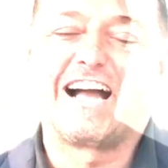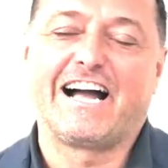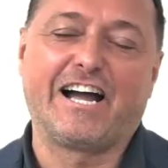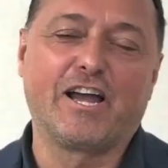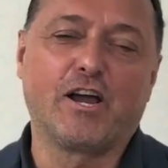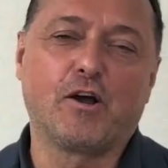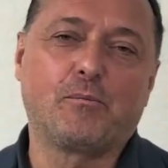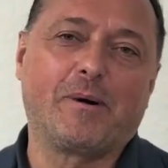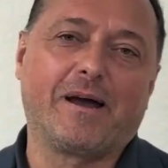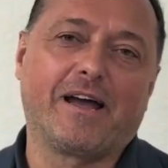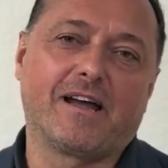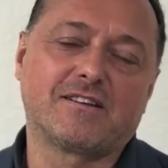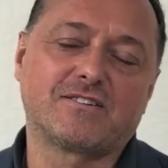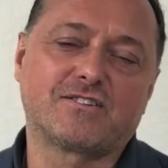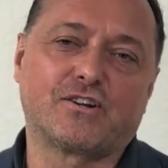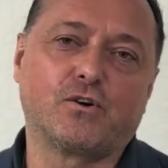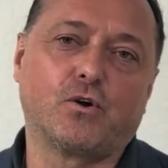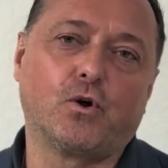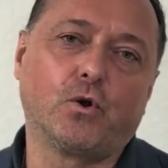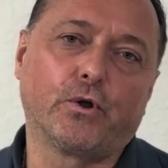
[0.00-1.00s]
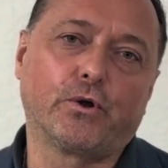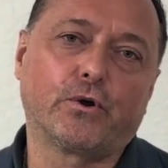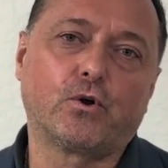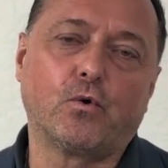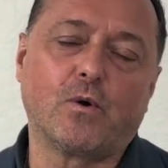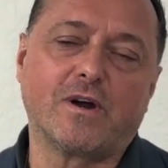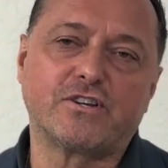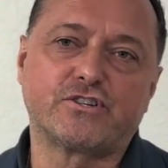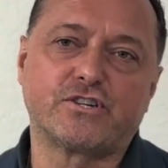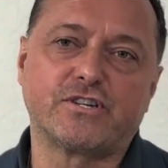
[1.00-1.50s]
I hope I answered all your
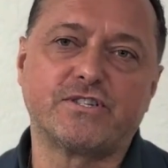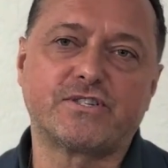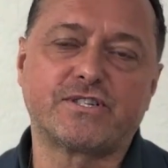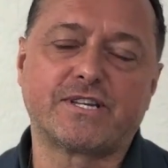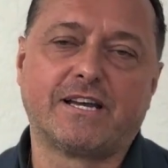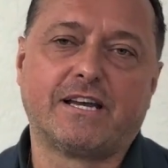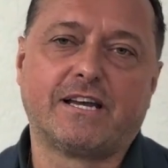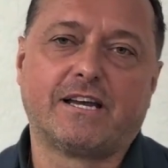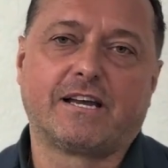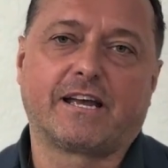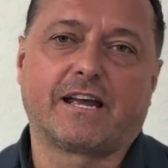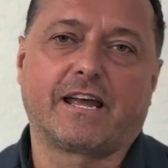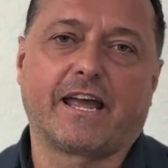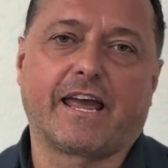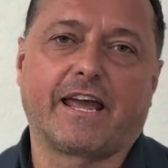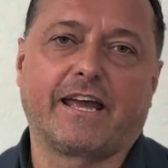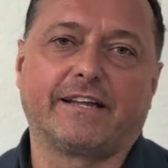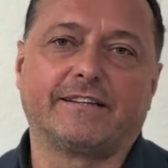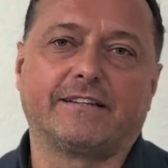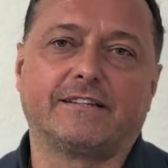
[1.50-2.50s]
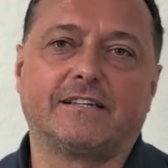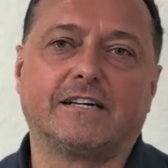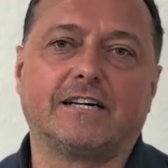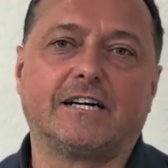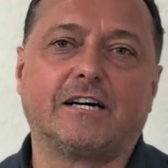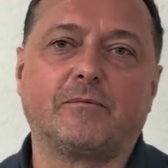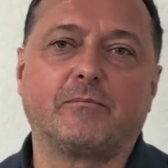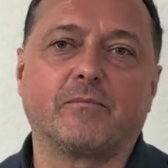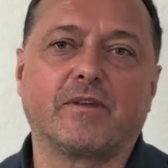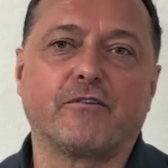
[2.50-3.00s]
questions. And
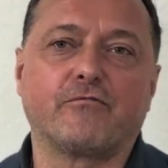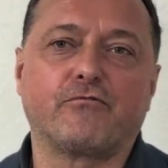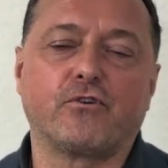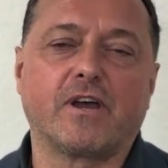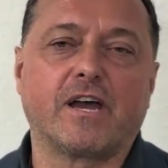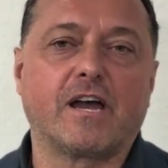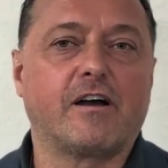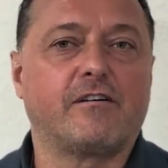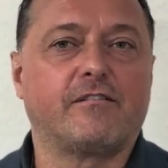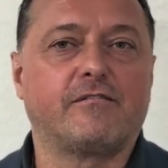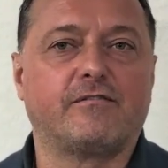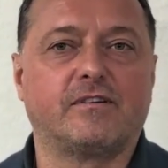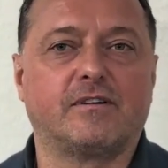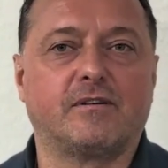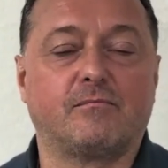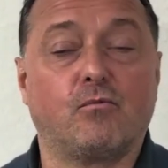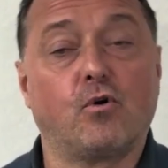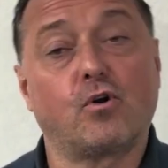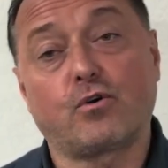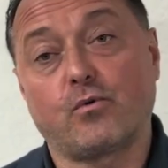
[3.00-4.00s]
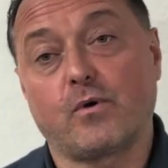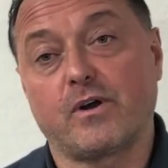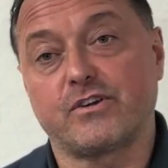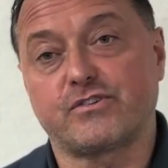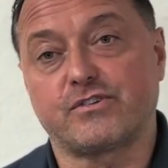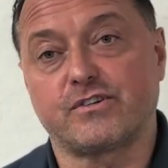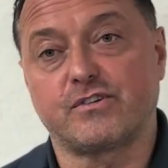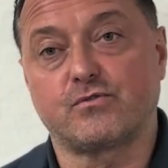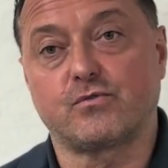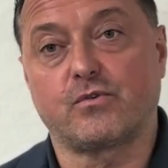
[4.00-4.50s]
if you have more
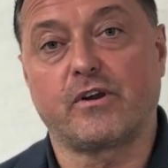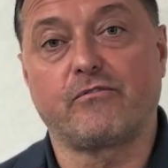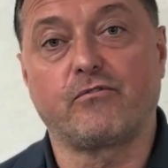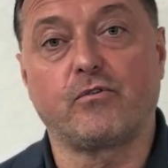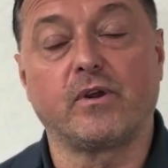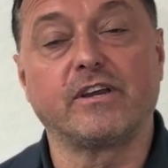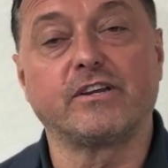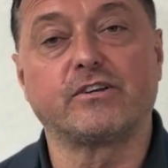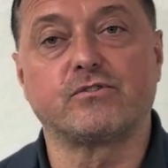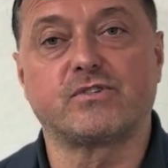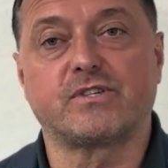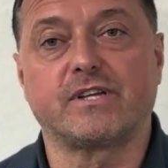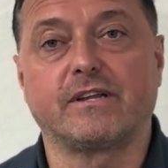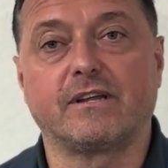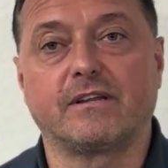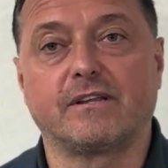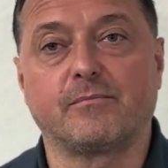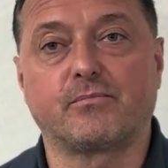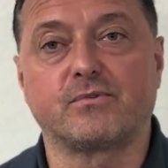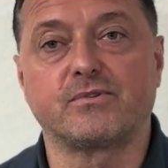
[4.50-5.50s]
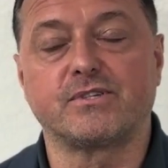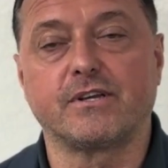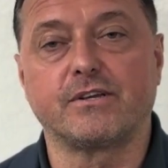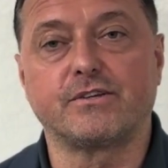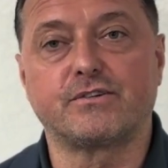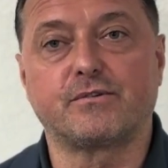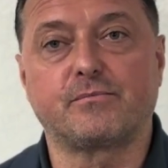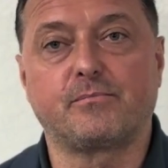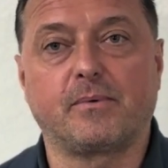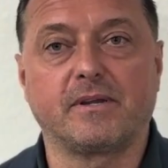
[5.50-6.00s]
questions or if you're interested in the
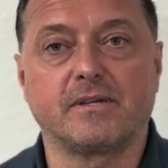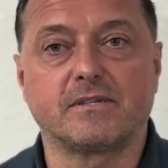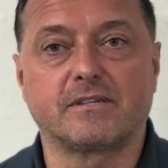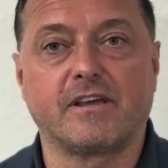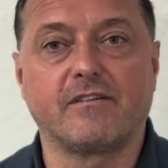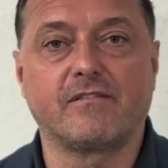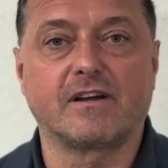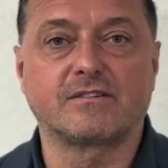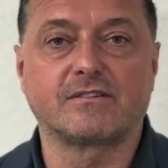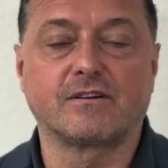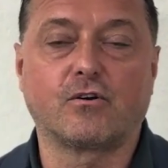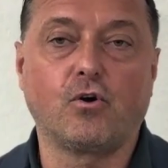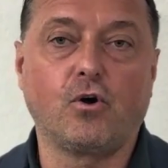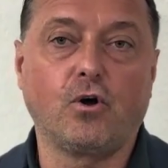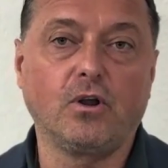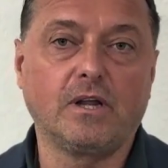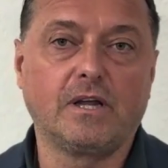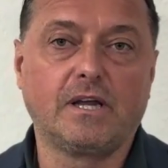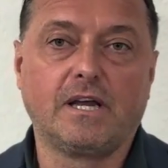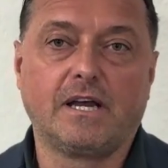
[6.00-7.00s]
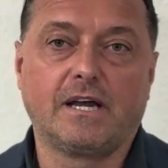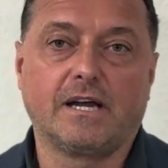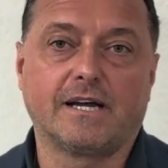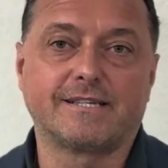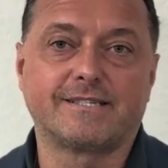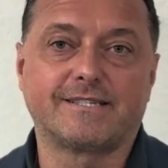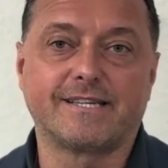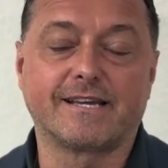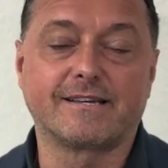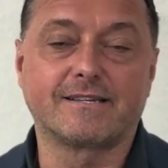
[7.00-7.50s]
procedure, please give us a call
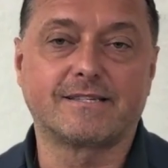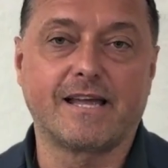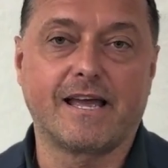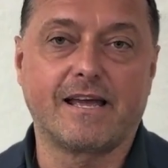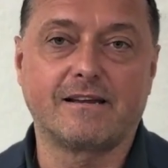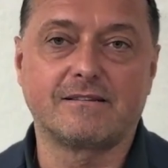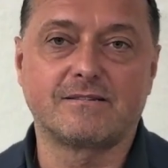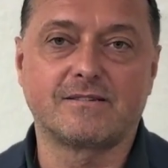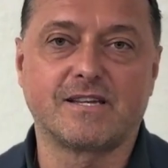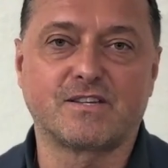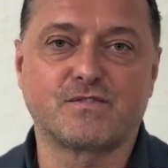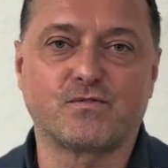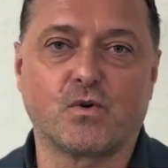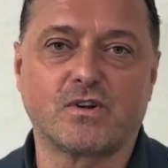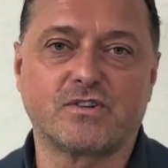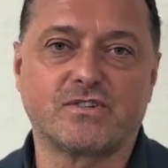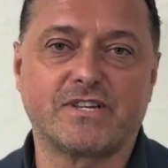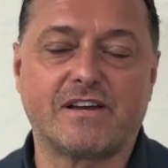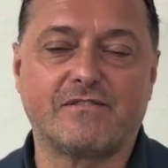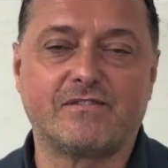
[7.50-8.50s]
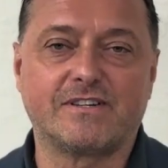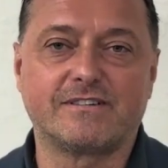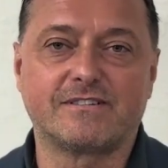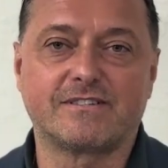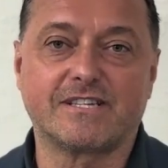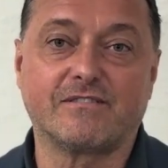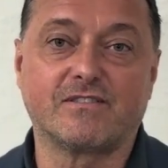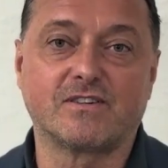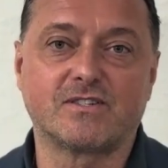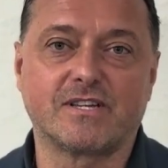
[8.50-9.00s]
at
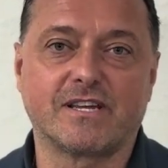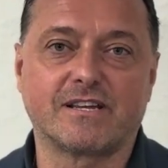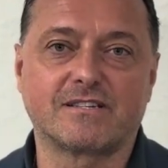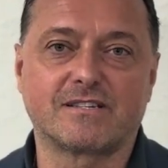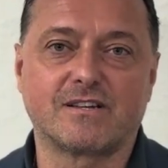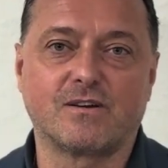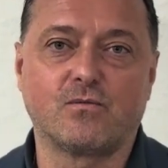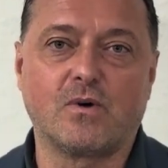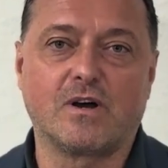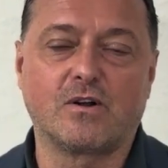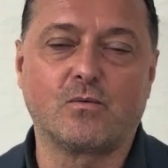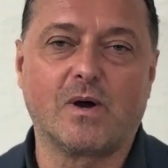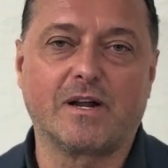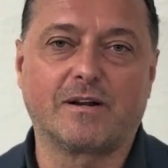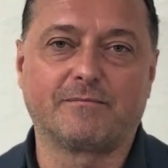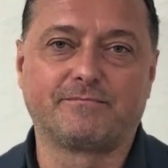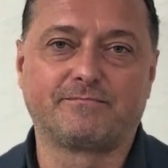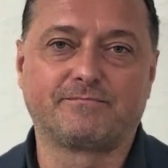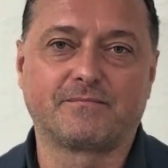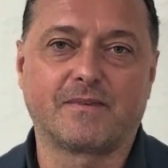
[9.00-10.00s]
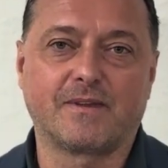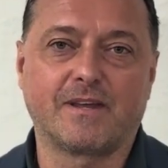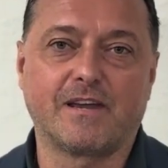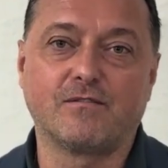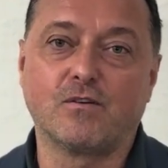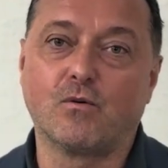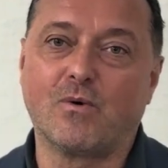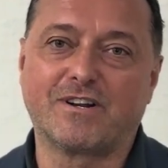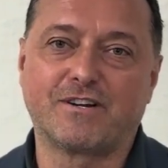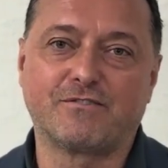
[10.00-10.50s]
610-647-7611.
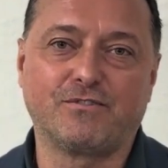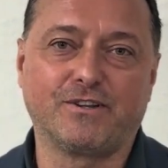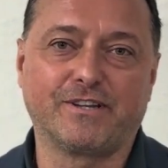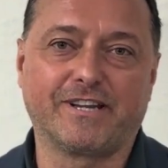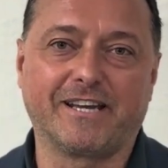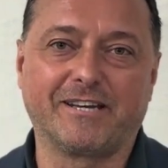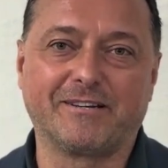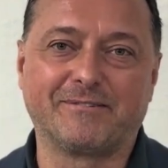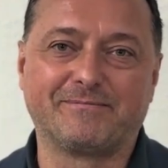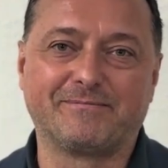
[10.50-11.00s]
Have a wonderful day.